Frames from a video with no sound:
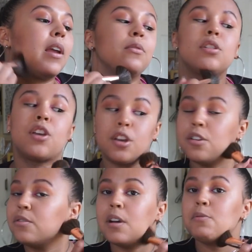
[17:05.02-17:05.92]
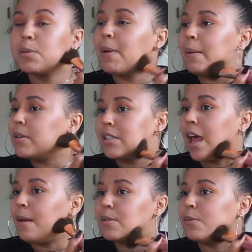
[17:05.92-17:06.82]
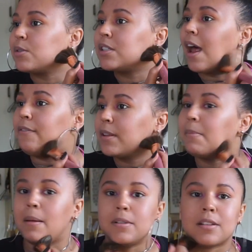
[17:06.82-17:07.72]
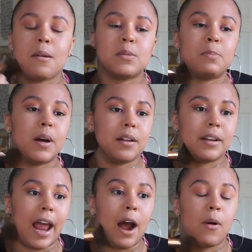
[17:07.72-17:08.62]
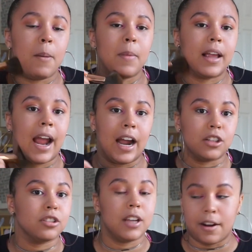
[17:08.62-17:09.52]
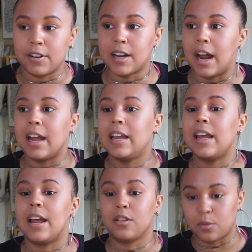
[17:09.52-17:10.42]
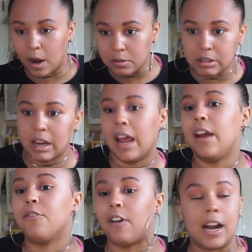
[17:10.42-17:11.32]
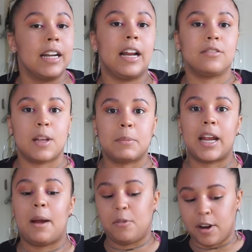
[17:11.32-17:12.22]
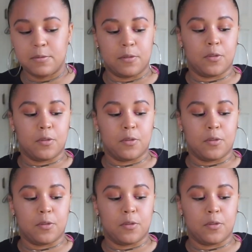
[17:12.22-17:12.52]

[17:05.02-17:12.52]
it was cute. It was baby steps. It was definitely baby steps. But now I'm like actually every night throughout the day writing down something I'm grateful